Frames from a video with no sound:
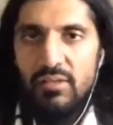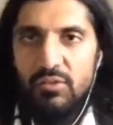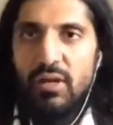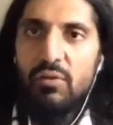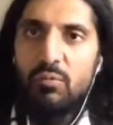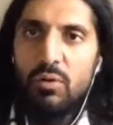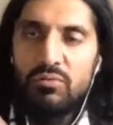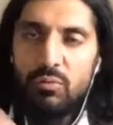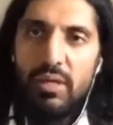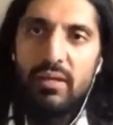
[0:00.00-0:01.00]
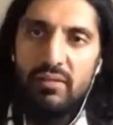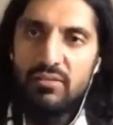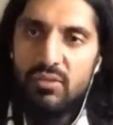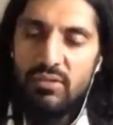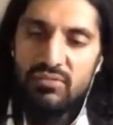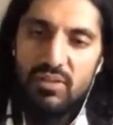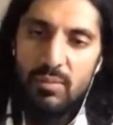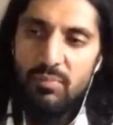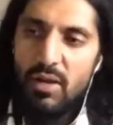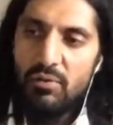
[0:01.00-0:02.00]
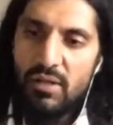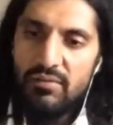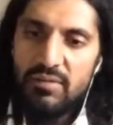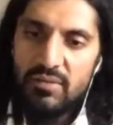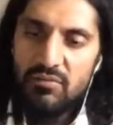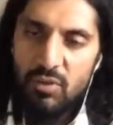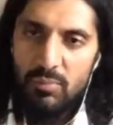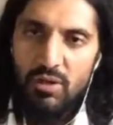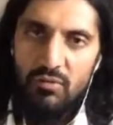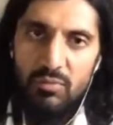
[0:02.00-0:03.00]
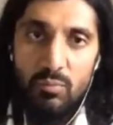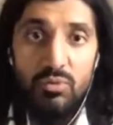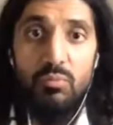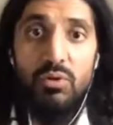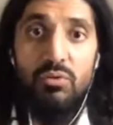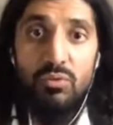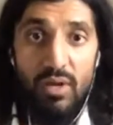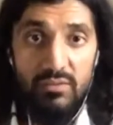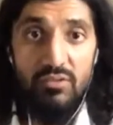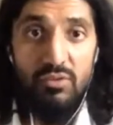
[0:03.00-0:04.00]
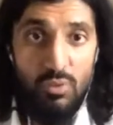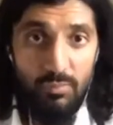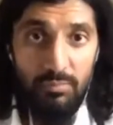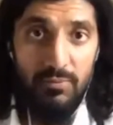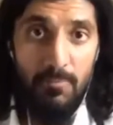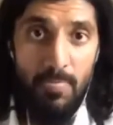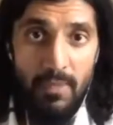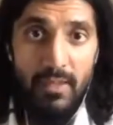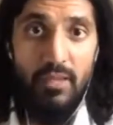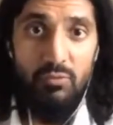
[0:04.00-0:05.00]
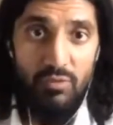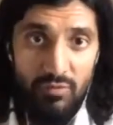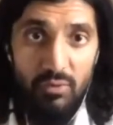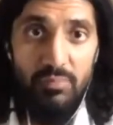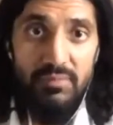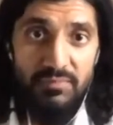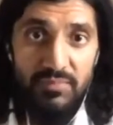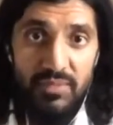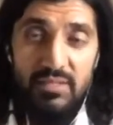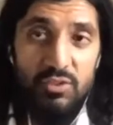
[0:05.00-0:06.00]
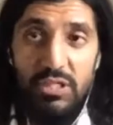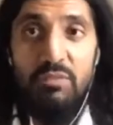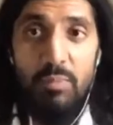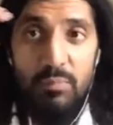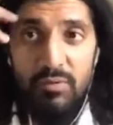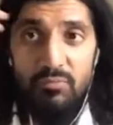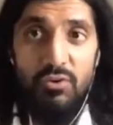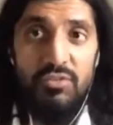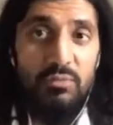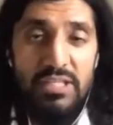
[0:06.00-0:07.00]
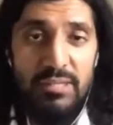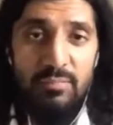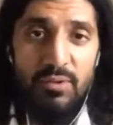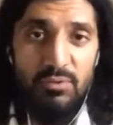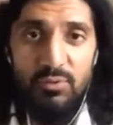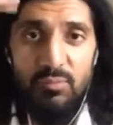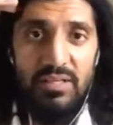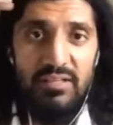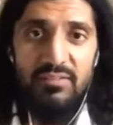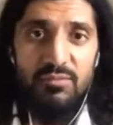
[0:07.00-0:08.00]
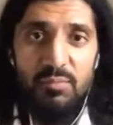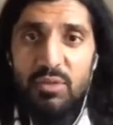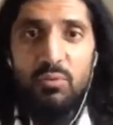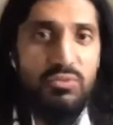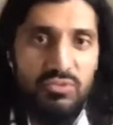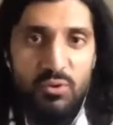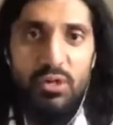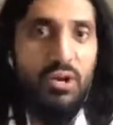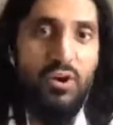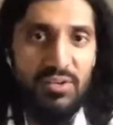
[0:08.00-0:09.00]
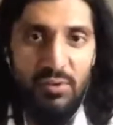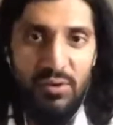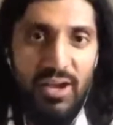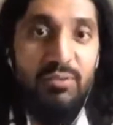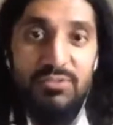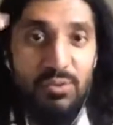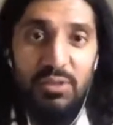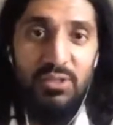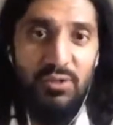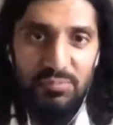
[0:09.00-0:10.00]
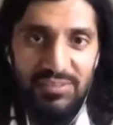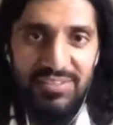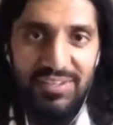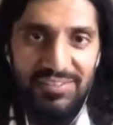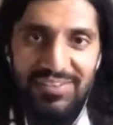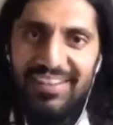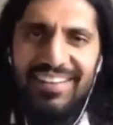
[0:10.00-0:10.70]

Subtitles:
You know how the way Okteto has set up how you guys have the development environment where we can do the Okteto up and do the development. So even remember at first I was emailing you, I'm like, Ramiro, what's going on here? I was totally lost myself, right?